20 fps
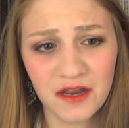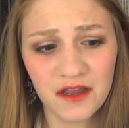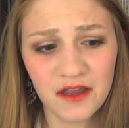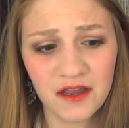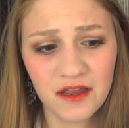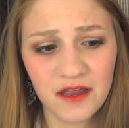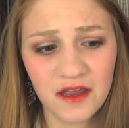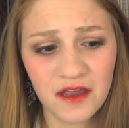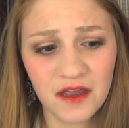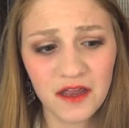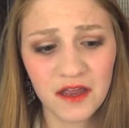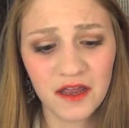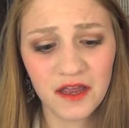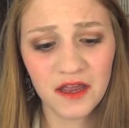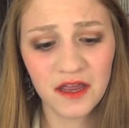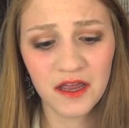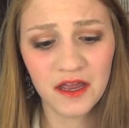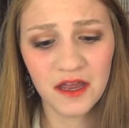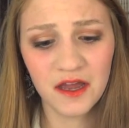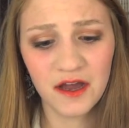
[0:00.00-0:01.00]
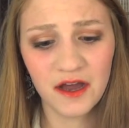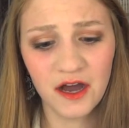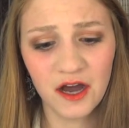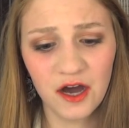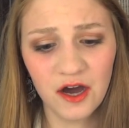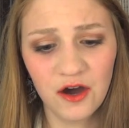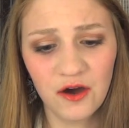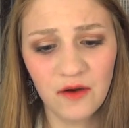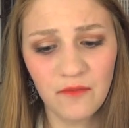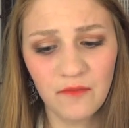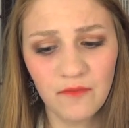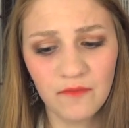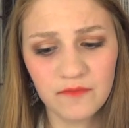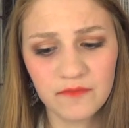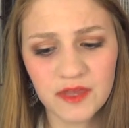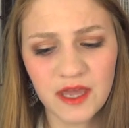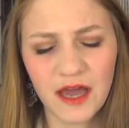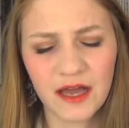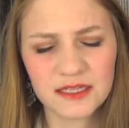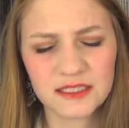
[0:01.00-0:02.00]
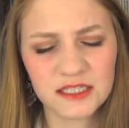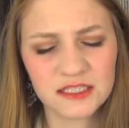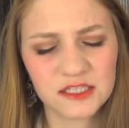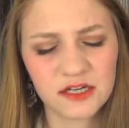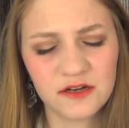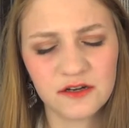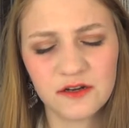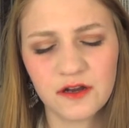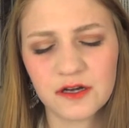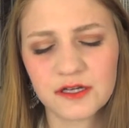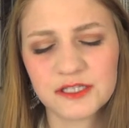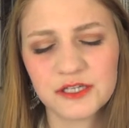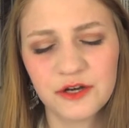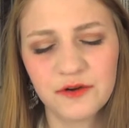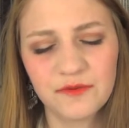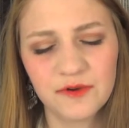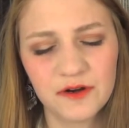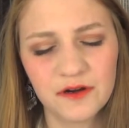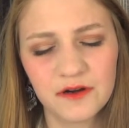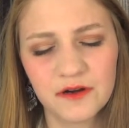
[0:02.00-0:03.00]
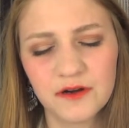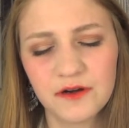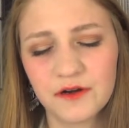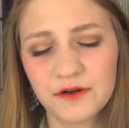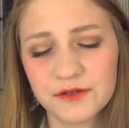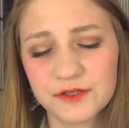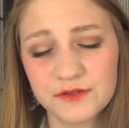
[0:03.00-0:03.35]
Yeah, because I started in October